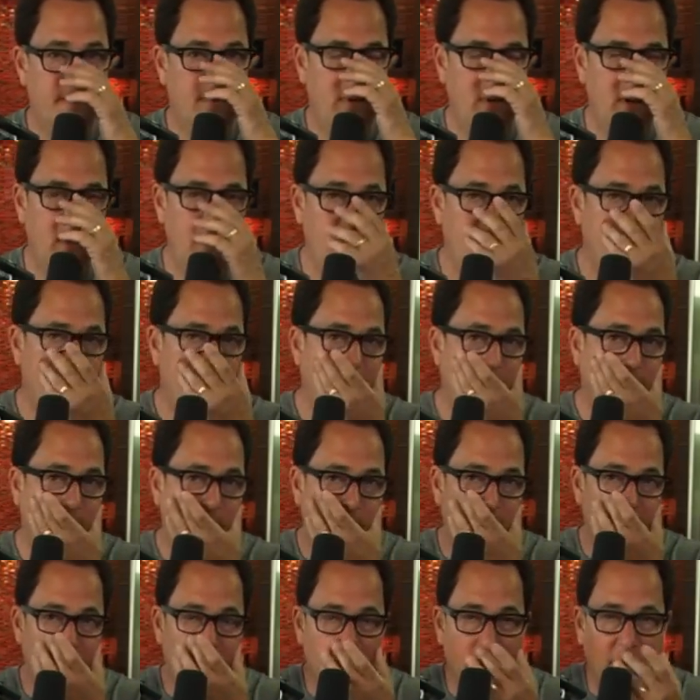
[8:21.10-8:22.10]
Okay?
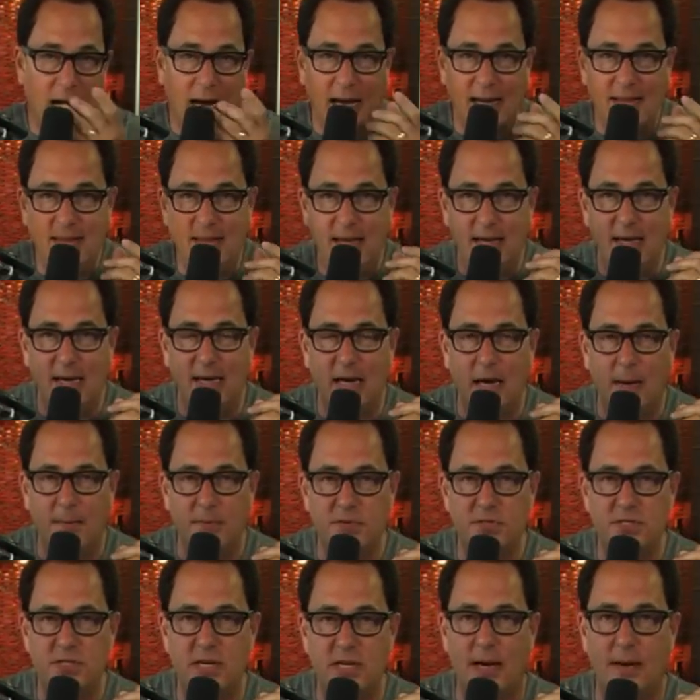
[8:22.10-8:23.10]
I take a
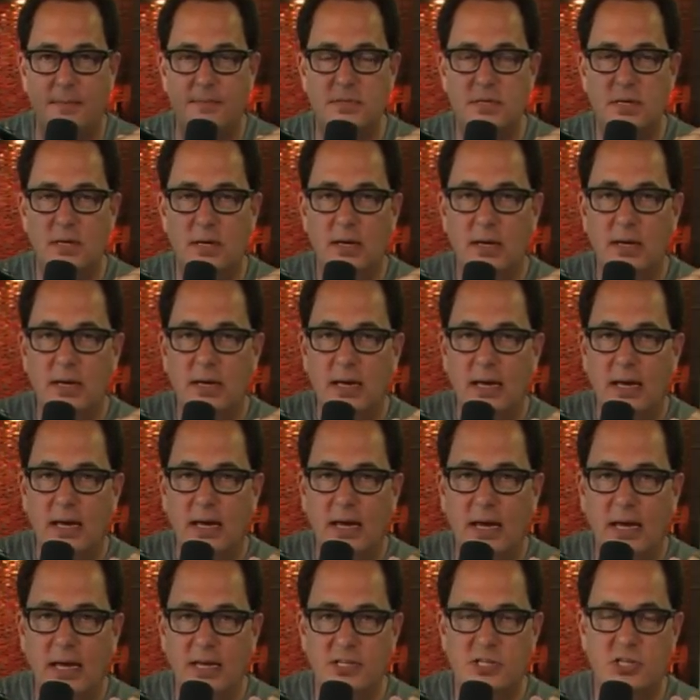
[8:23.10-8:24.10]
couple steps.
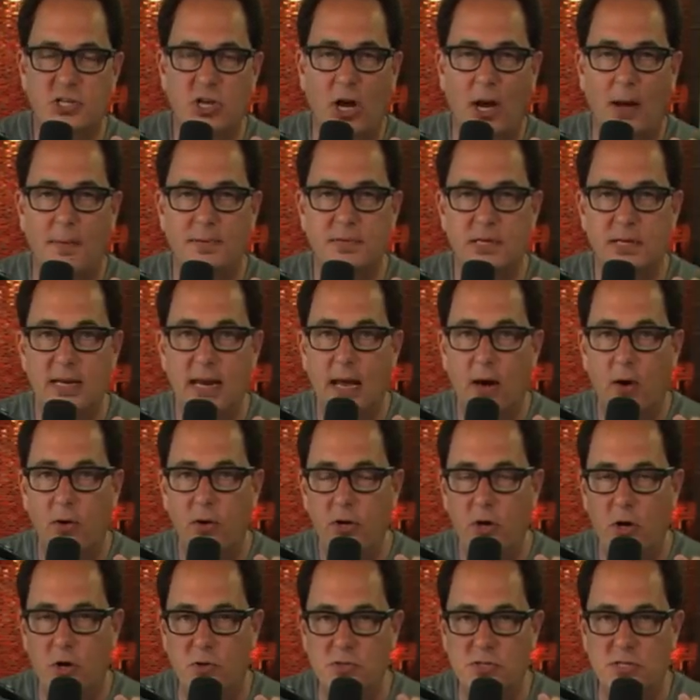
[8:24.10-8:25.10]
He stops, and now
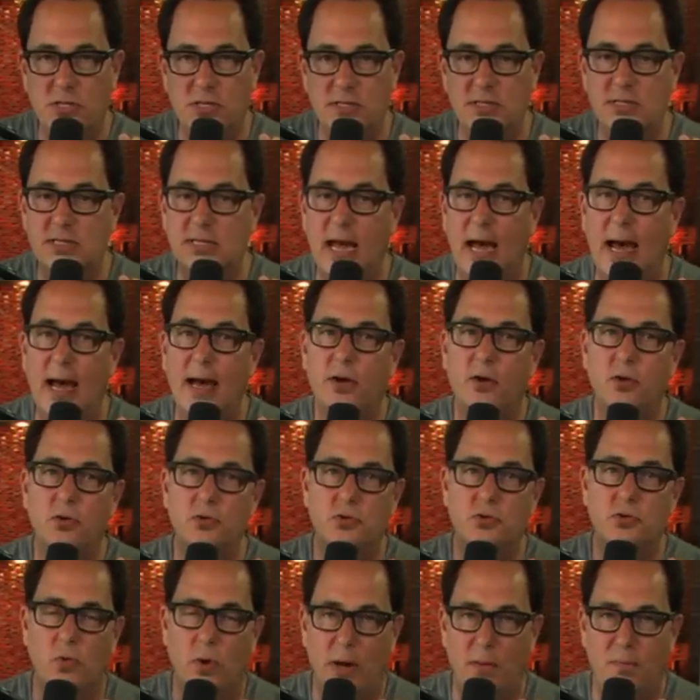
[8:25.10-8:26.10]
he goes to Zach,
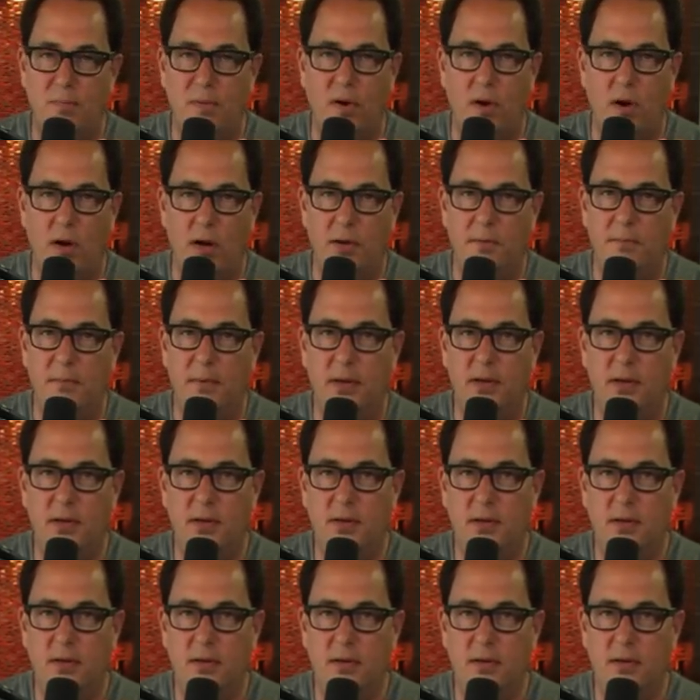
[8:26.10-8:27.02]
who's right behind me.